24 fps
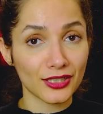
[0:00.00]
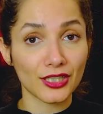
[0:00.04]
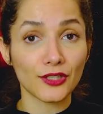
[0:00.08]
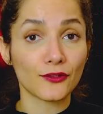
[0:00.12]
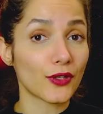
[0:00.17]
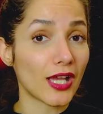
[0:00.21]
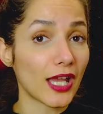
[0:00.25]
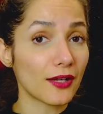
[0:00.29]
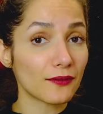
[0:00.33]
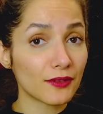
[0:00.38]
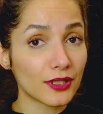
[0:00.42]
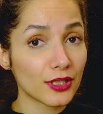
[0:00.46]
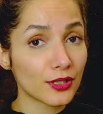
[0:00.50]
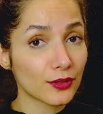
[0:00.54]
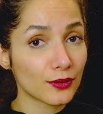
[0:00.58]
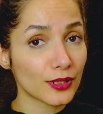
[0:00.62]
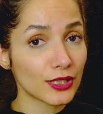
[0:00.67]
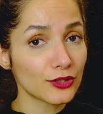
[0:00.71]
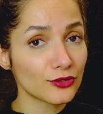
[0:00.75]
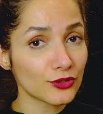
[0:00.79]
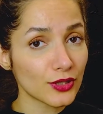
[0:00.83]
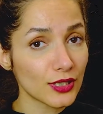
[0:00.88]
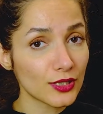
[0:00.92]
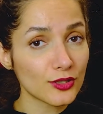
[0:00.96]
If you have any
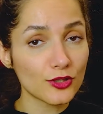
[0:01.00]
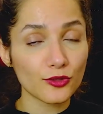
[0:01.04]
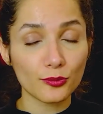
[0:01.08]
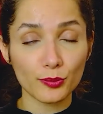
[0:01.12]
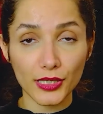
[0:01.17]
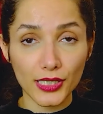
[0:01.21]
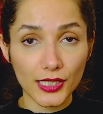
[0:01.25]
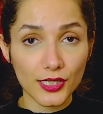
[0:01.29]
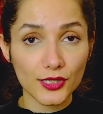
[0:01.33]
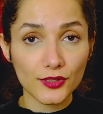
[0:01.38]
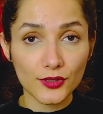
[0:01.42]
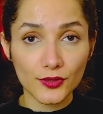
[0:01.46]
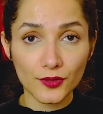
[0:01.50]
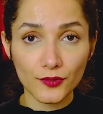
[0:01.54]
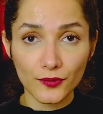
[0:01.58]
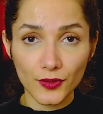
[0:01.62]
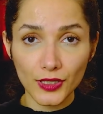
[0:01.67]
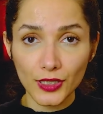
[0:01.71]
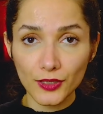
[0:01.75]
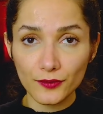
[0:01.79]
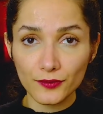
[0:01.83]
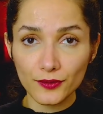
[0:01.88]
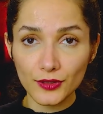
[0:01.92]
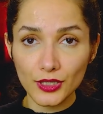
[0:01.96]
questions, please
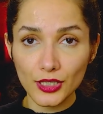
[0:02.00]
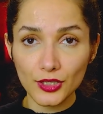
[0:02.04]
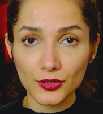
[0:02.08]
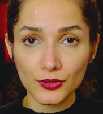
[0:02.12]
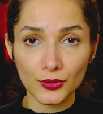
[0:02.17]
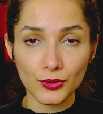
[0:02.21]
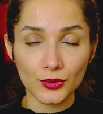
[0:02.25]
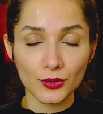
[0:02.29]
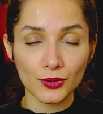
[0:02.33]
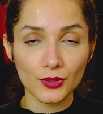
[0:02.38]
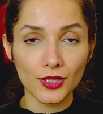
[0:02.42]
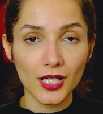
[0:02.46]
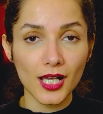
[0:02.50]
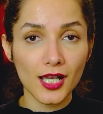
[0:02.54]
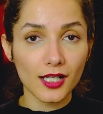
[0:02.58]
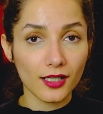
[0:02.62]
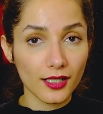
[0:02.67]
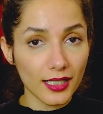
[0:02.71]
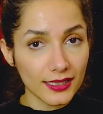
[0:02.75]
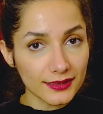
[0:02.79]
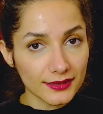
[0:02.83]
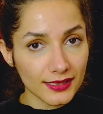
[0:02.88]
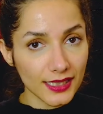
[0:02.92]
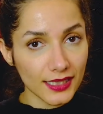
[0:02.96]
feel free to
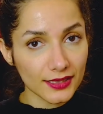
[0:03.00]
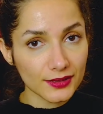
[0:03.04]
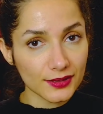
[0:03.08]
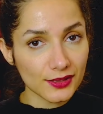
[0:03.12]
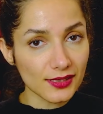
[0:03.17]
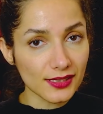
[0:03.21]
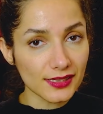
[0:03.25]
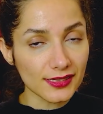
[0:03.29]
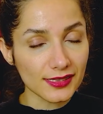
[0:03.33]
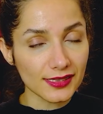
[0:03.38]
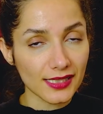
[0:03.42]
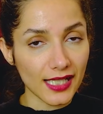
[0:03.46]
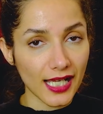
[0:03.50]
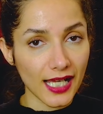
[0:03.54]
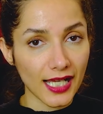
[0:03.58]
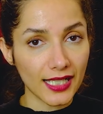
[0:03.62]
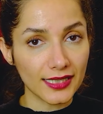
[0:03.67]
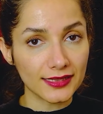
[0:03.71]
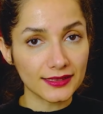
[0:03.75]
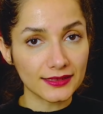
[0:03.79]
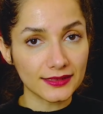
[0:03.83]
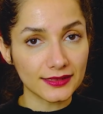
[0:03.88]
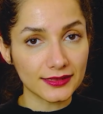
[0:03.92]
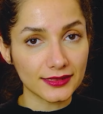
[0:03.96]
contact us,
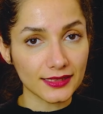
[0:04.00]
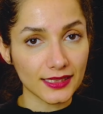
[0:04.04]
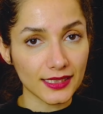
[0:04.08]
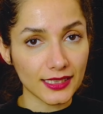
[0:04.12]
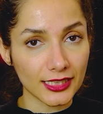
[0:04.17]
and